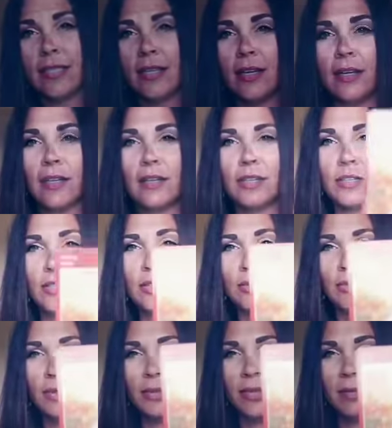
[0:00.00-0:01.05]
Sun. You
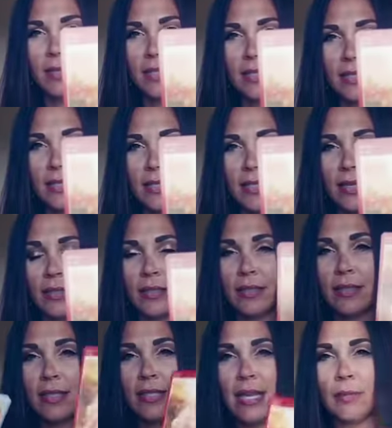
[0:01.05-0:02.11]
view them as the Sun.
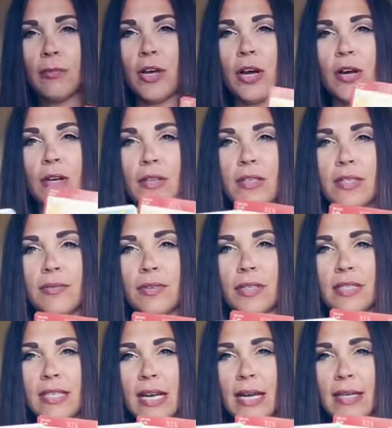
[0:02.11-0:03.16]
Same card,
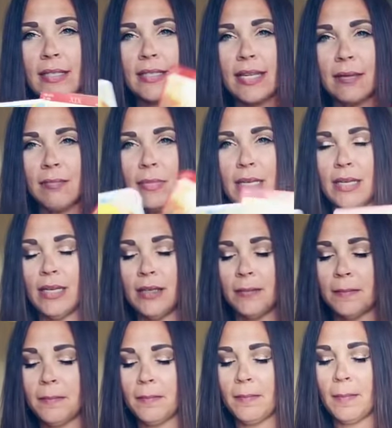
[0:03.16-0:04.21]
different deck, same
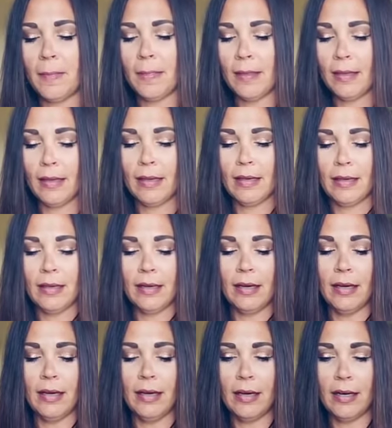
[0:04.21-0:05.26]
meaning.
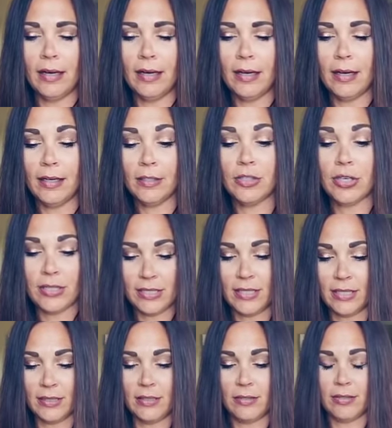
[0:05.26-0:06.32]
Uh,
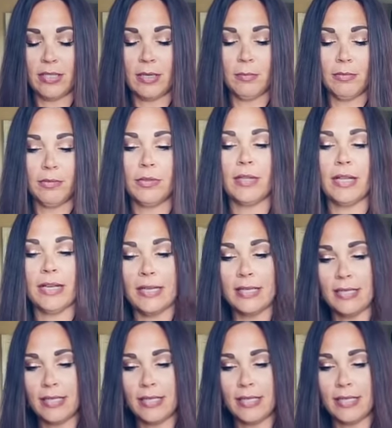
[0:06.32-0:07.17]
interesting. So some of you, like